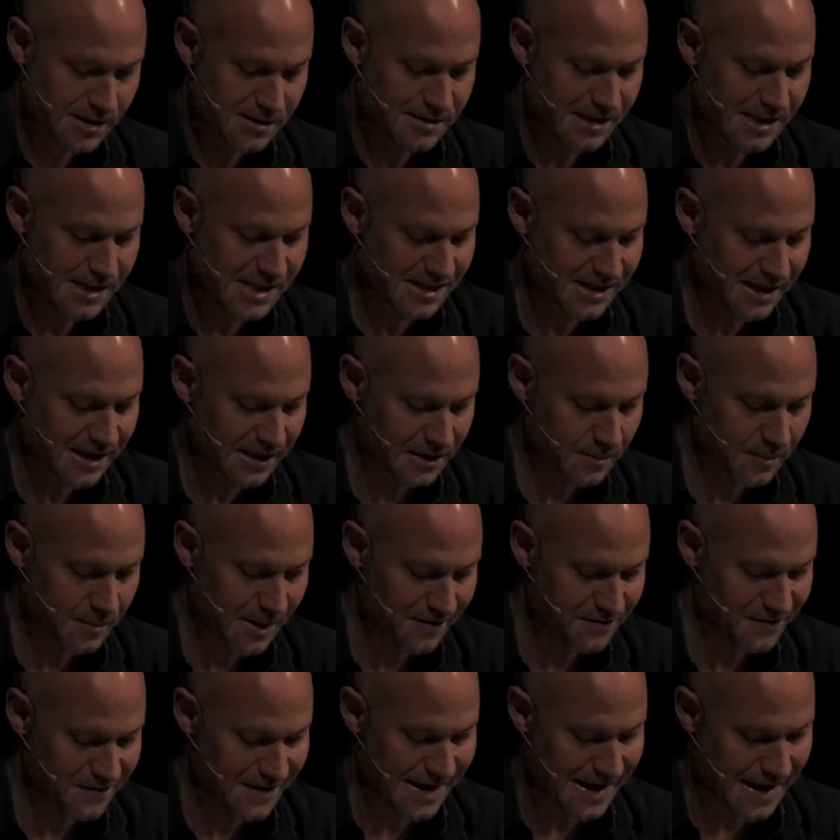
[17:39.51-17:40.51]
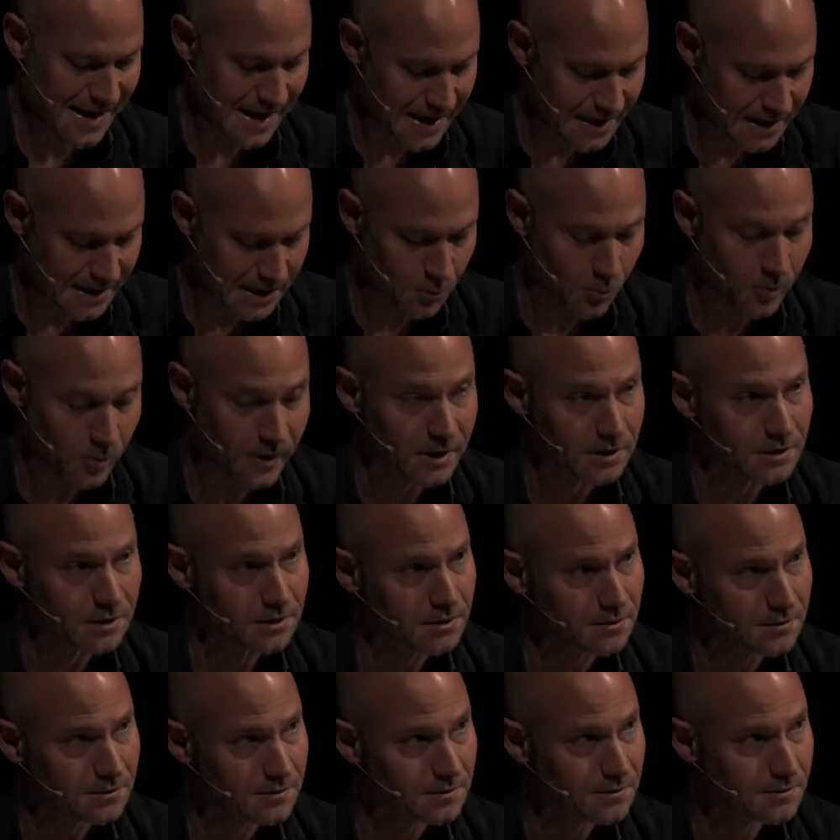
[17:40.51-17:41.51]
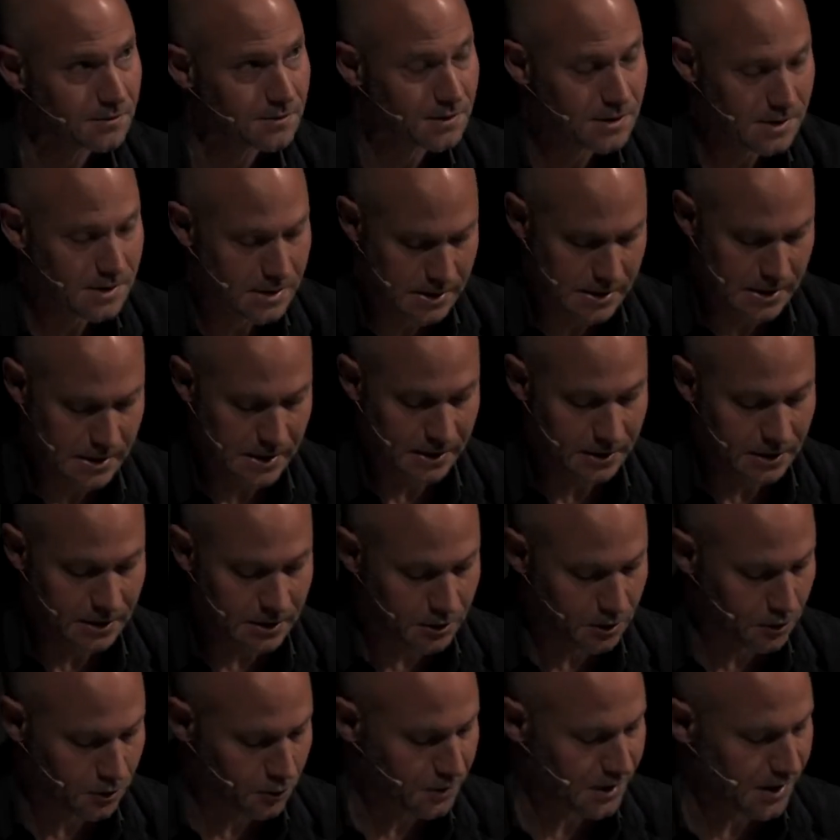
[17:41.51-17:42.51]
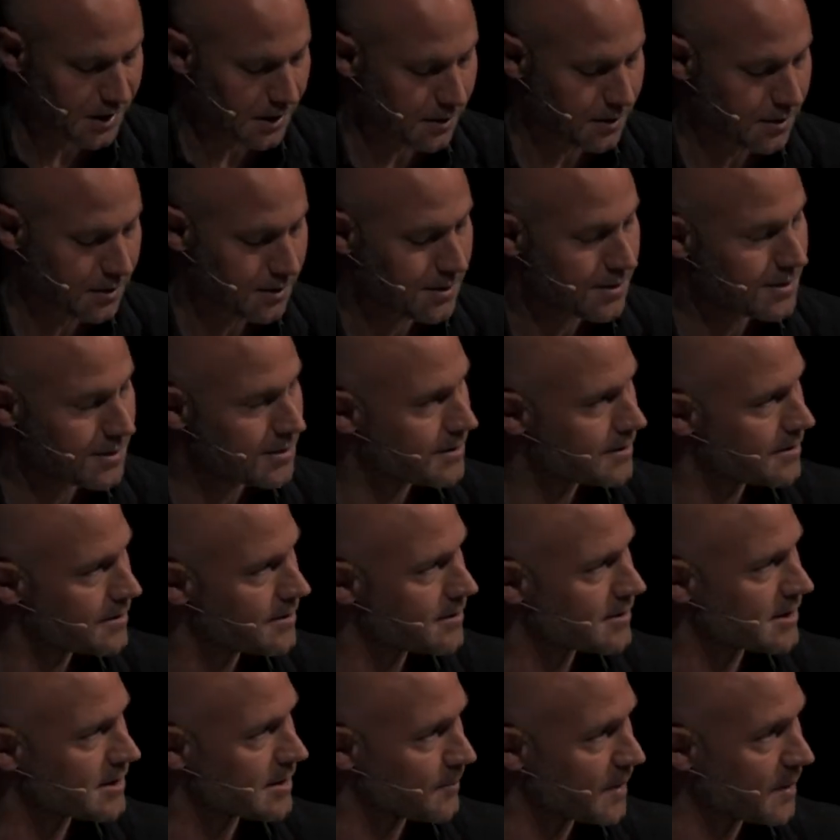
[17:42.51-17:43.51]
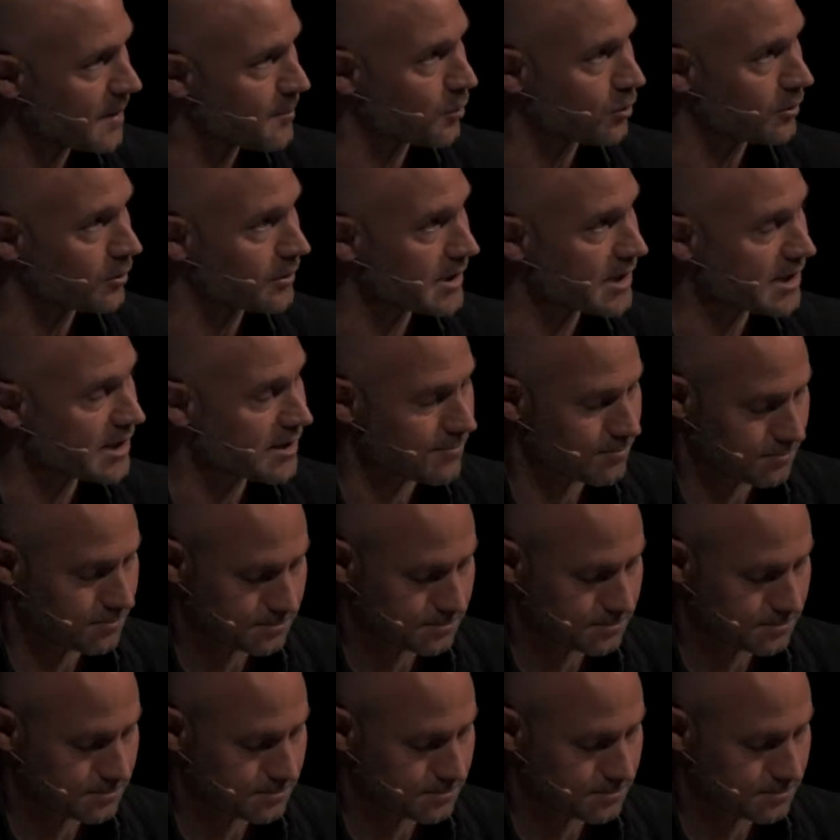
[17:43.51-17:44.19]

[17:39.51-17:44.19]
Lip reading: They stand above any will, including the people's.